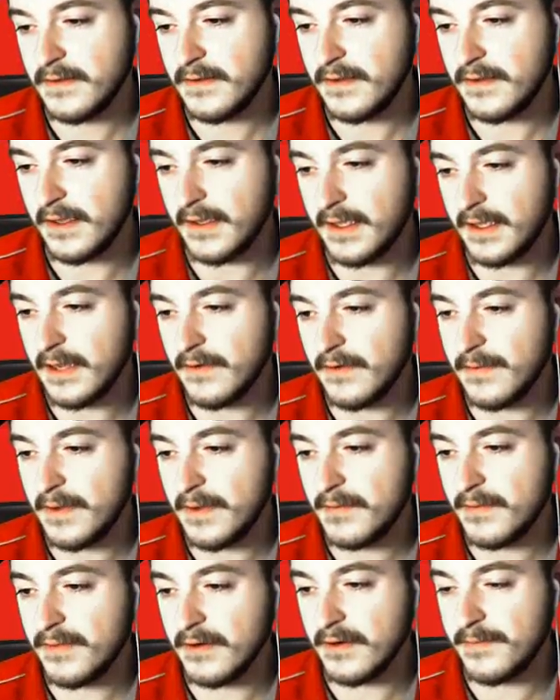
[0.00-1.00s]
can't
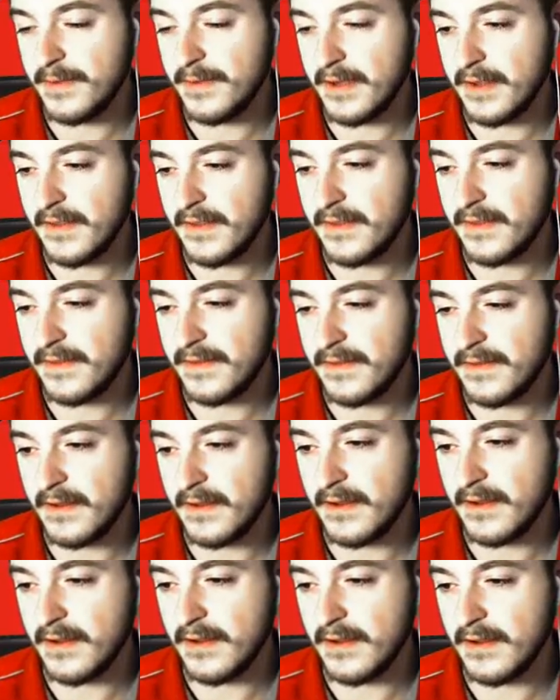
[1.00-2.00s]
remember, but,
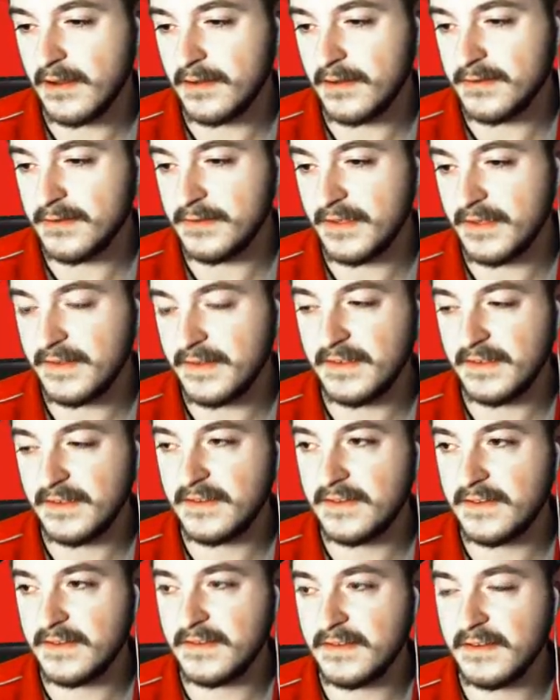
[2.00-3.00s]
unless
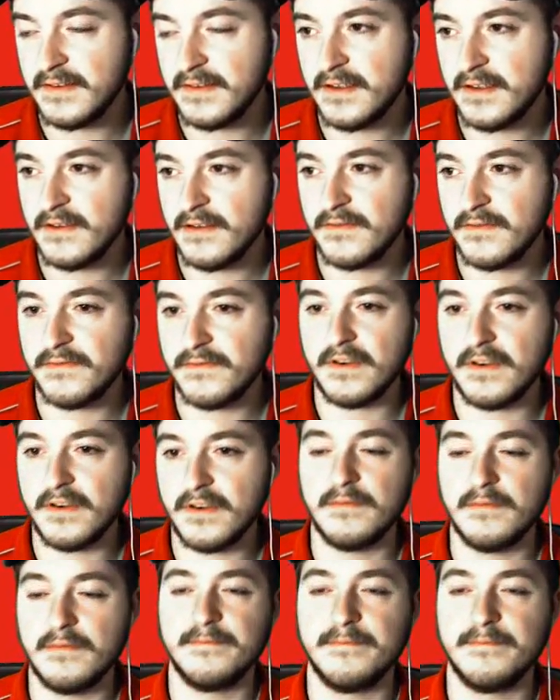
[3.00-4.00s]
it's
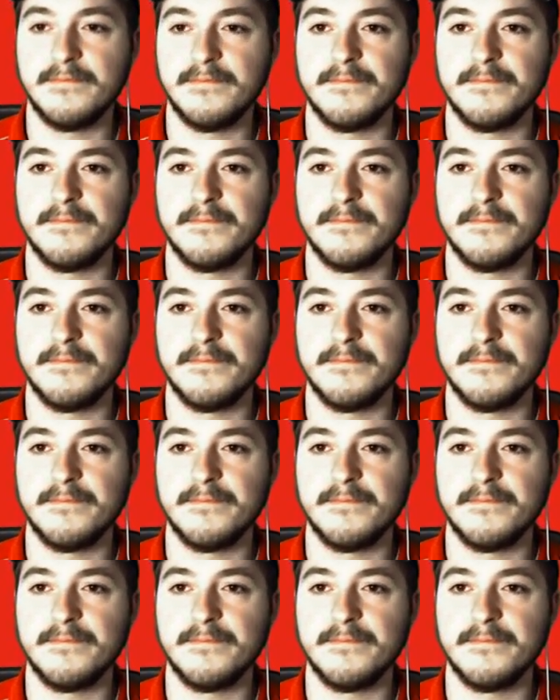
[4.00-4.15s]
from,